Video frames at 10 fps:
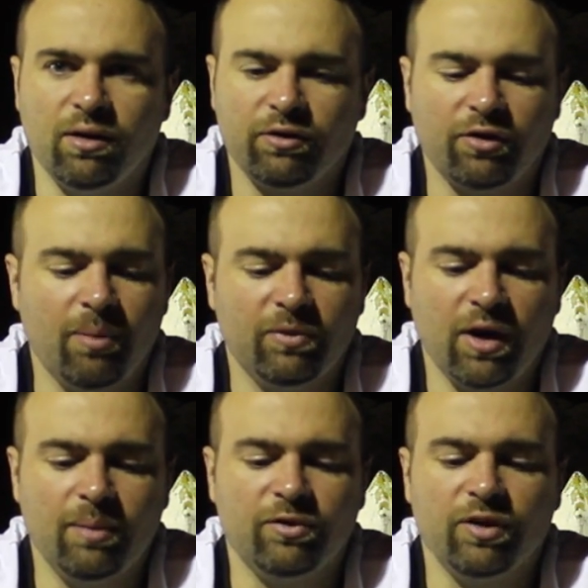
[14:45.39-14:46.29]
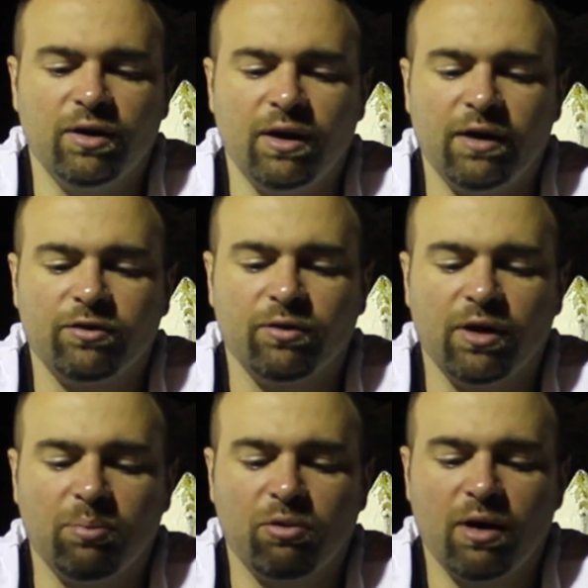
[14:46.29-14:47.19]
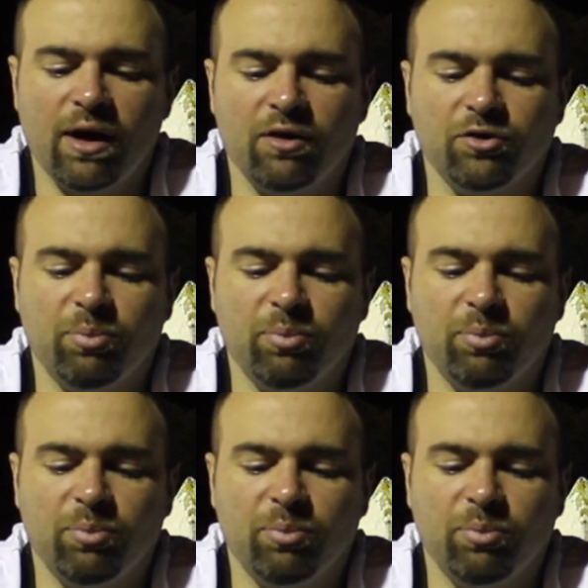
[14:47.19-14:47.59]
sometimes didn't answer their prayers,